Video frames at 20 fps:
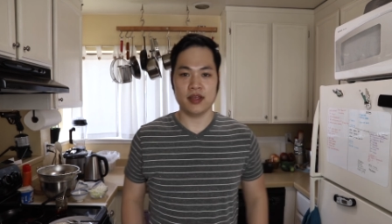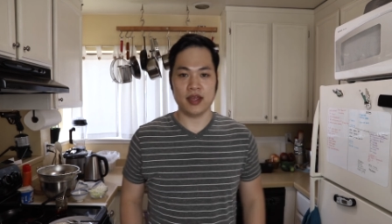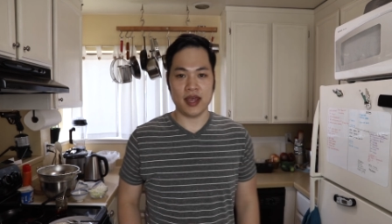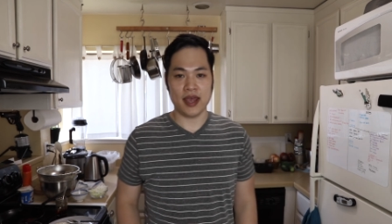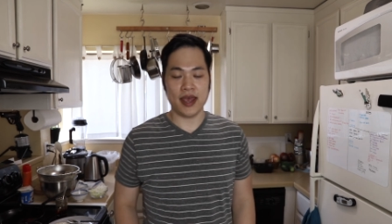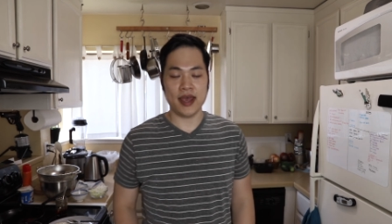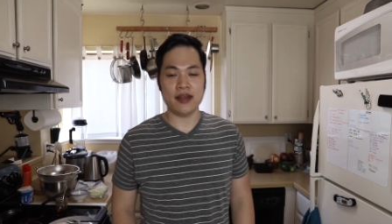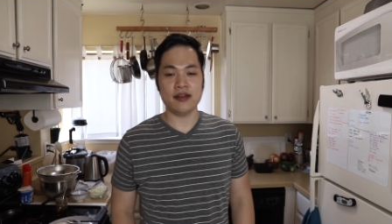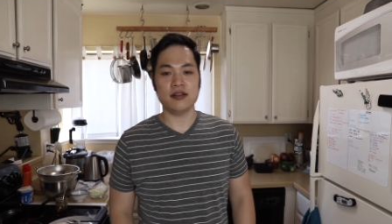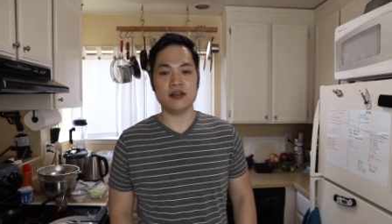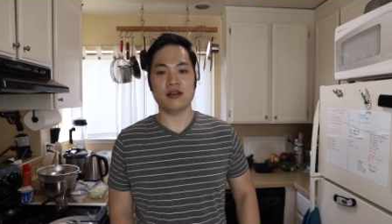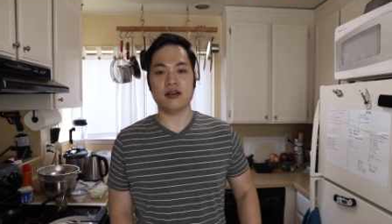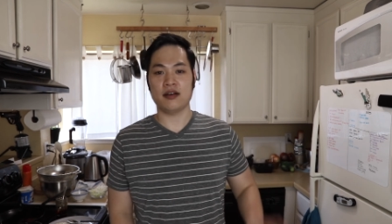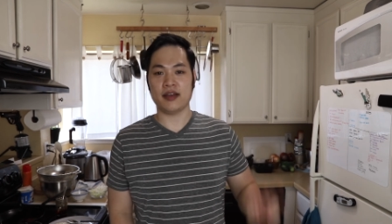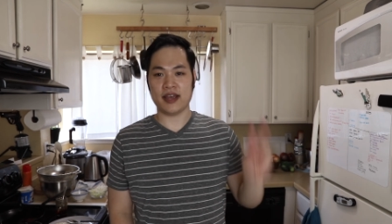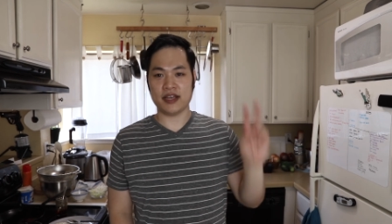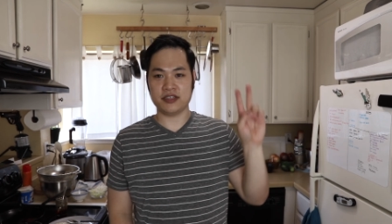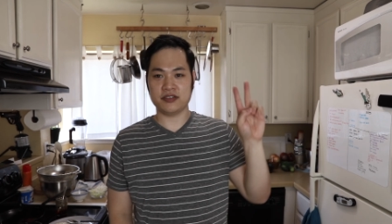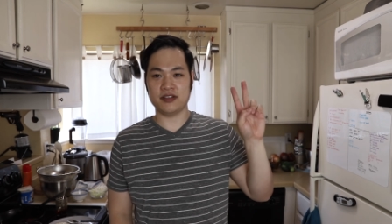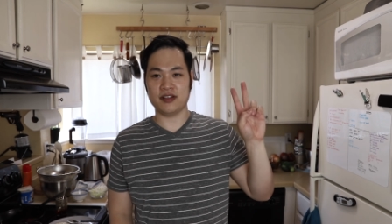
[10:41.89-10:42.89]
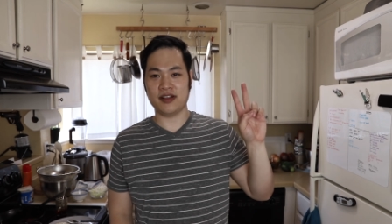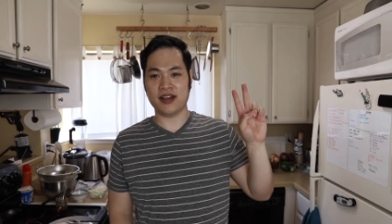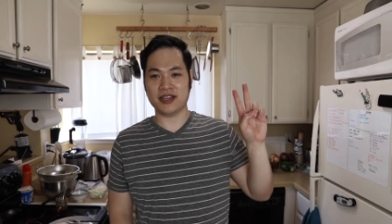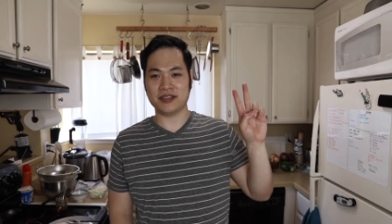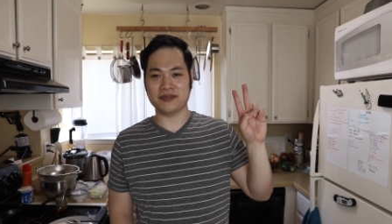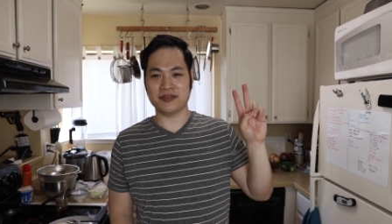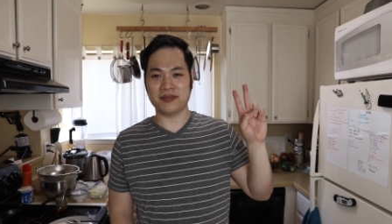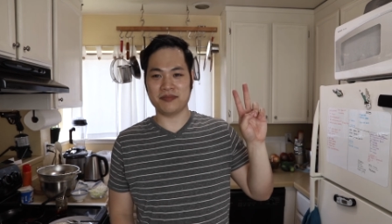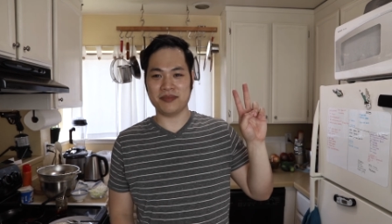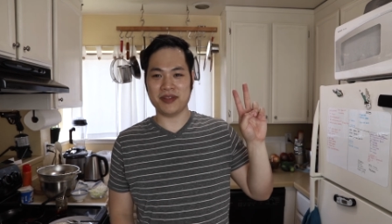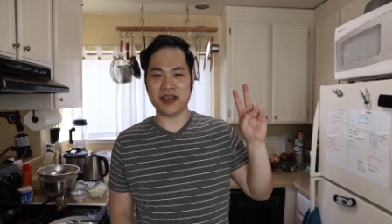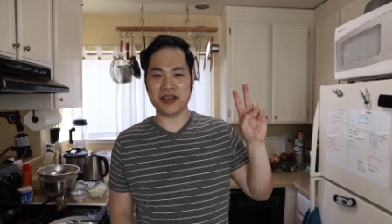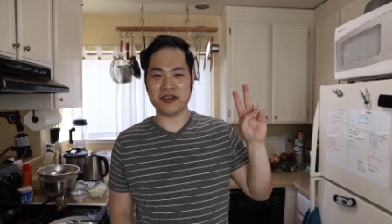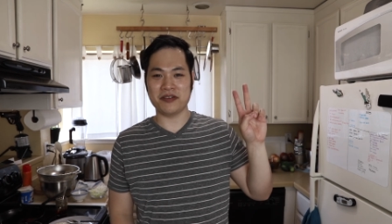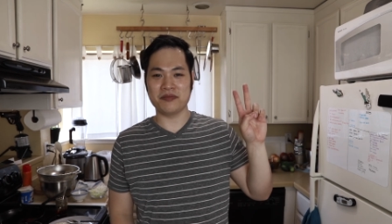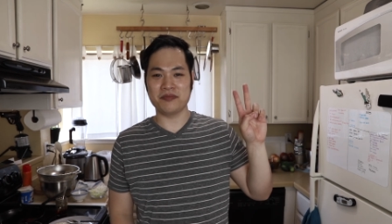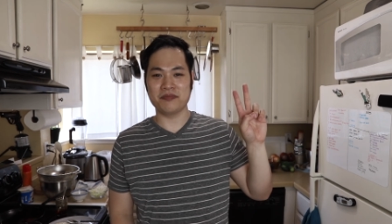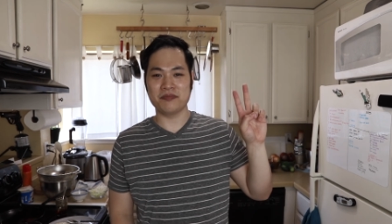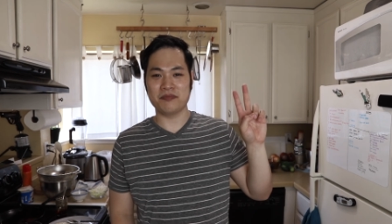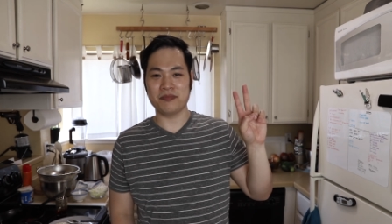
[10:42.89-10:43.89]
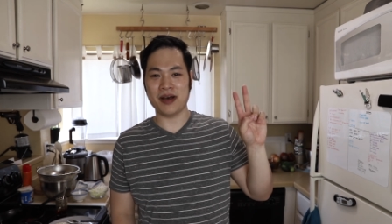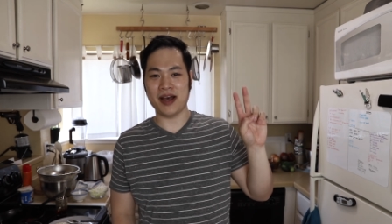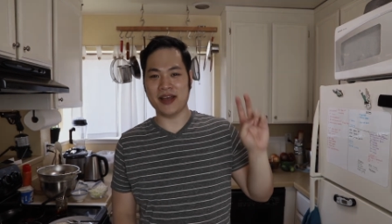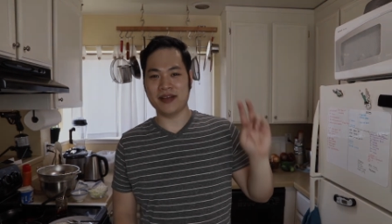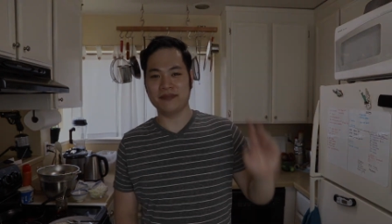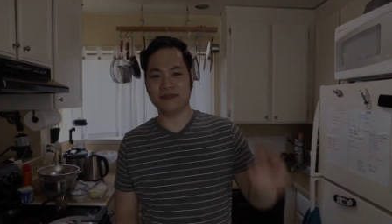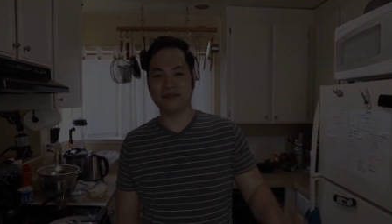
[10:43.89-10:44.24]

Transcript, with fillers: And I'll catch you on the next one. Thank you. Bye.